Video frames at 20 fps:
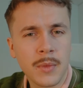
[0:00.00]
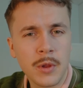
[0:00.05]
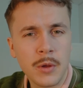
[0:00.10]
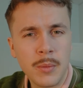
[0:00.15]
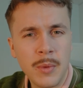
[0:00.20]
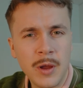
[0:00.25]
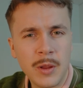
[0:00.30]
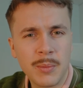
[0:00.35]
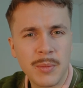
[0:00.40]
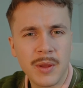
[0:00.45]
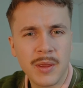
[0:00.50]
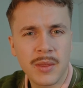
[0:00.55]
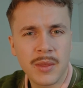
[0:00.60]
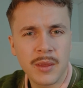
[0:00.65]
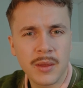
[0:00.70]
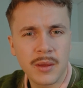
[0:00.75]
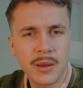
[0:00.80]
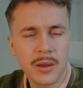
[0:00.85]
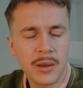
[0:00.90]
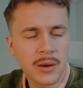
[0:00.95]
You might be
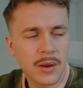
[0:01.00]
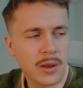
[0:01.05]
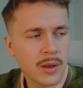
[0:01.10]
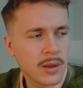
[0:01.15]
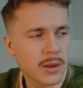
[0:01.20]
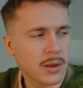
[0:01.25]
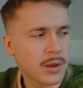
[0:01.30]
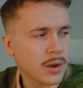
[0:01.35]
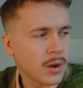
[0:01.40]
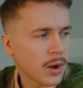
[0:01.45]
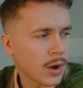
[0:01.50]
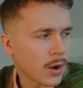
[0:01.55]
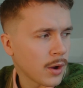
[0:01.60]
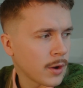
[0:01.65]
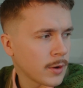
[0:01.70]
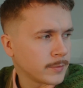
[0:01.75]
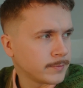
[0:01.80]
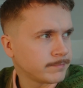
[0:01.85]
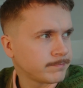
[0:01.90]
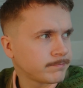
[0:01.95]
thinking like,
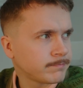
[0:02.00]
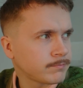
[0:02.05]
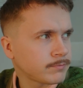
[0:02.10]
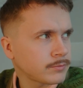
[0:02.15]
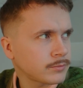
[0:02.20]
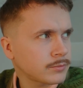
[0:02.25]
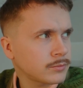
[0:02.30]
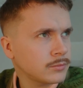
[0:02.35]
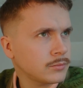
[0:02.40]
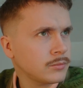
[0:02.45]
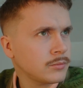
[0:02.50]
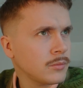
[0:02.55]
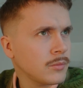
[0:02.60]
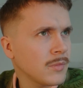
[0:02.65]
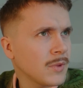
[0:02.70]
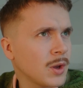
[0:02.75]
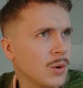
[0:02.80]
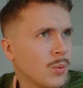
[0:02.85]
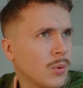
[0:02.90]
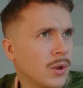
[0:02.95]
uh,
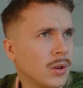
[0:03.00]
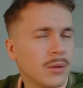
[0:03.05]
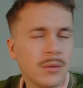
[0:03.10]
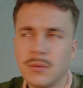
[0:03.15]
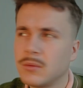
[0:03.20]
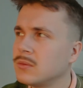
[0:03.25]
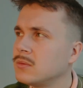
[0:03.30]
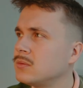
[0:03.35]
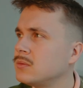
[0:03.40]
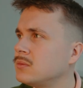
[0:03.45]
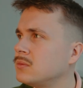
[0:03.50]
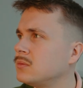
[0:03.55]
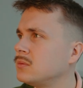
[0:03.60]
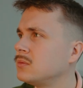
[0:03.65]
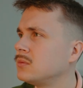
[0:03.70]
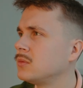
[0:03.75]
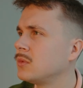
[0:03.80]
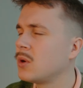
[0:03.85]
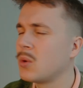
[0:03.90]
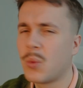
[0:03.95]
well,
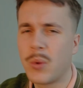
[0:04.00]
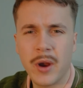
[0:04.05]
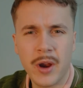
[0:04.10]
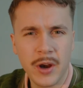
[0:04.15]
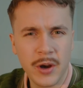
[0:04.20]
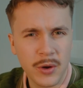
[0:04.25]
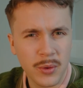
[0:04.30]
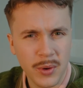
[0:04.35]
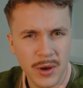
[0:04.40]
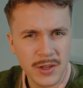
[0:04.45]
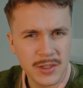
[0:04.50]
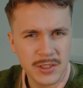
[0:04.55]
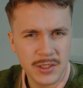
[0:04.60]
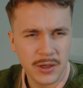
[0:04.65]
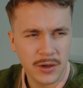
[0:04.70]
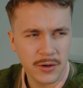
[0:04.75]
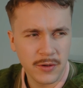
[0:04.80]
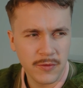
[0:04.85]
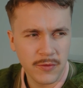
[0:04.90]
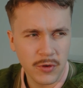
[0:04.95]
where do I
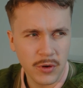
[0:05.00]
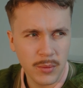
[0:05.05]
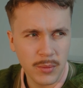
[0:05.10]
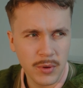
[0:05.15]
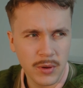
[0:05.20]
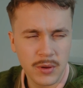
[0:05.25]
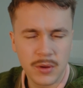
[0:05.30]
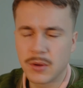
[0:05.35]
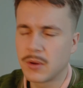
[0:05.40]
start from?